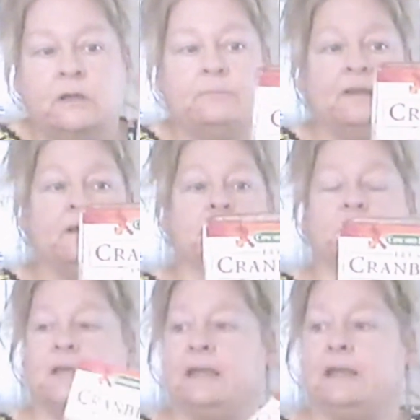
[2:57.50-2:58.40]

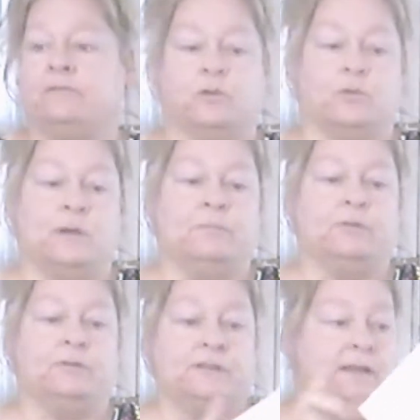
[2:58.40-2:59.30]
because I have the
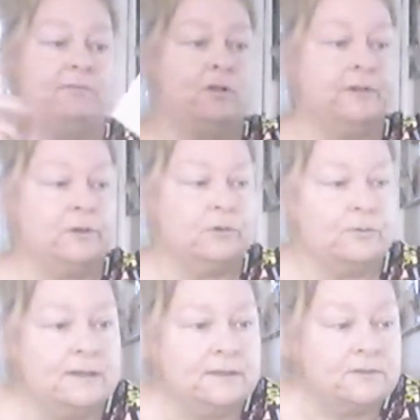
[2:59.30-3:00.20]
cranberries and have all the
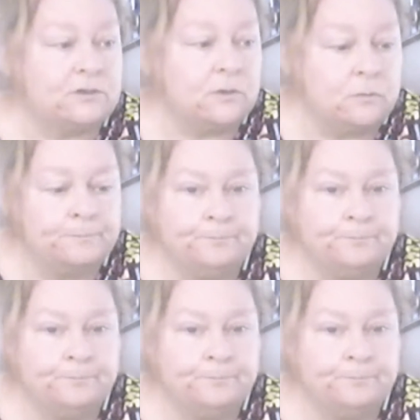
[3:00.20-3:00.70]
ingredients. So,